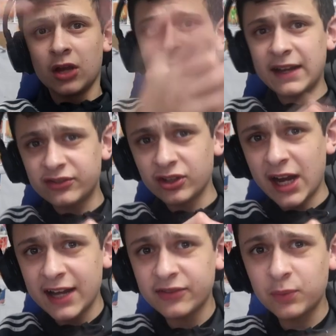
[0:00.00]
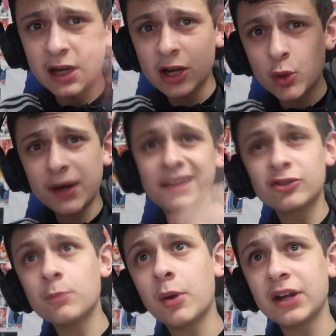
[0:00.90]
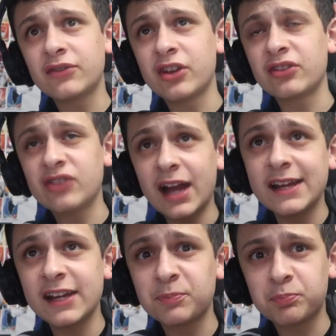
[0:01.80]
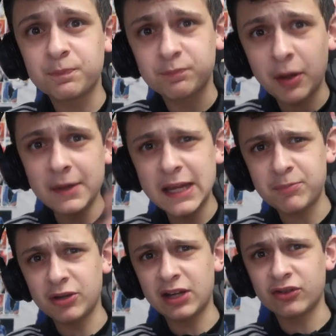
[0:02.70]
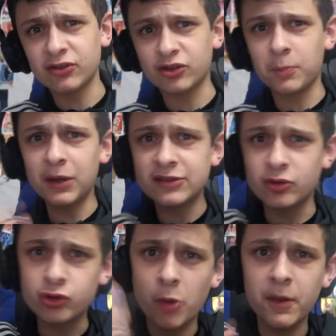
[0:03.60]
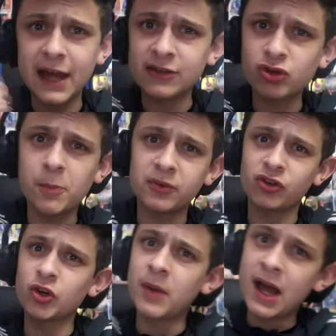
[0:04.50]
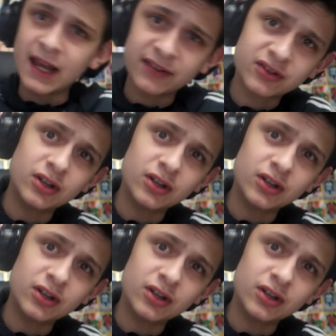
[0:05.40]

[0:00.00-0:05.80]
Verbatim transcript: Right, so guys, we're going to quickly jump on into this Saturday's Premier League prediction, so please do drop a like, drop a sub, let's